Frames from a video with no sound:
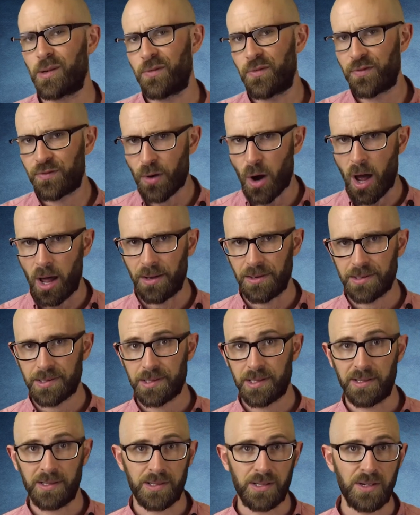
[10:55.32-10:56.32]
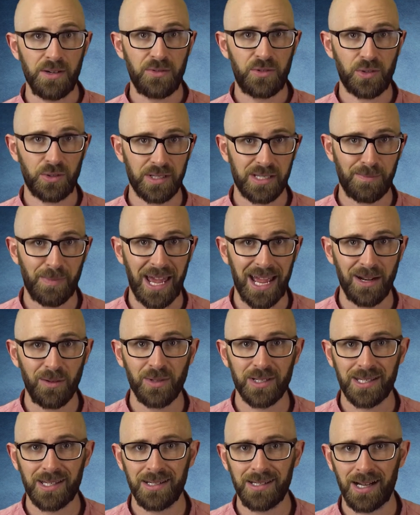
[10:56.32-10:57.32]
of France, and neutral Spain
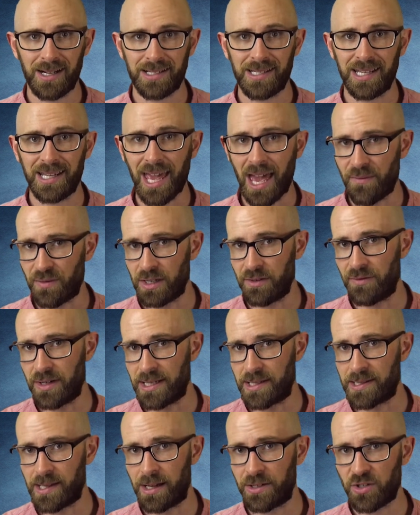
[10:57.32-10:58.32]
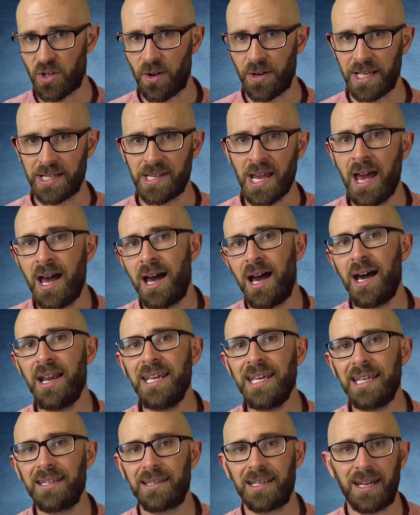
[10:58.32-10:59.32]
was conducting heavy research on it,
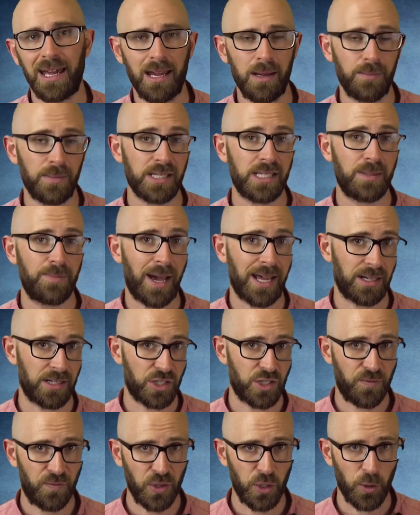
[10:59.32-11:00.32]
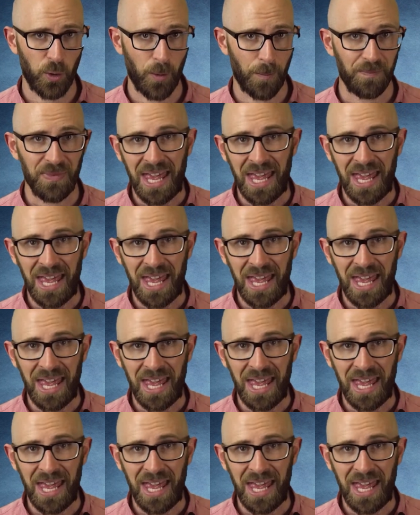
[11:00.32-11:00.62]
earning it the name Spanish flu.